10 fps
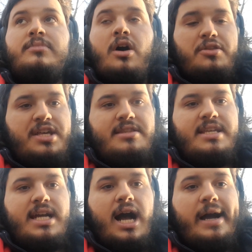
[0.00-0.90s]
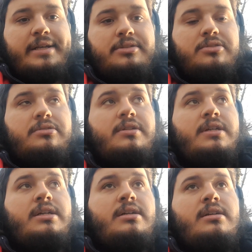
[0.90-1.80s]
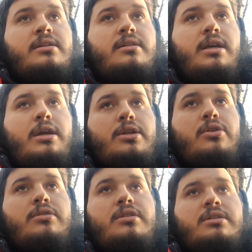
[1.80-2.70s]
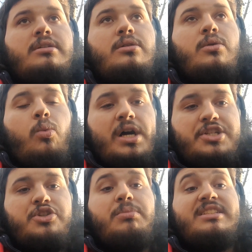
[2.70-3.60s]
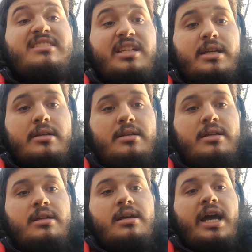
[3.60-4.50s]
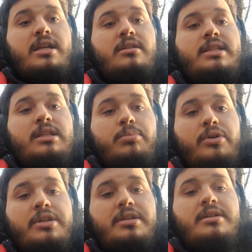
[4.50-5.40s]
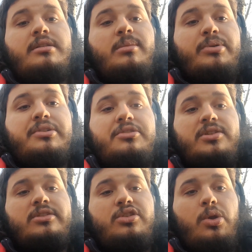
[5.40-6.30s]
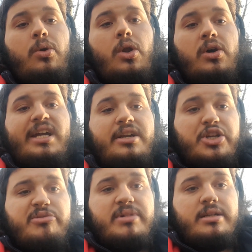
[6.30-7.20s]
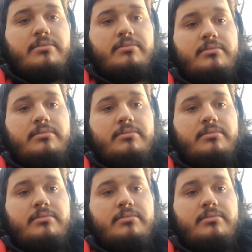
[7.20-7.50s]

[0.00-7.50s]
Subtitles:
authentic eyes, they don't watch but see. And at that point, the person is no longer human.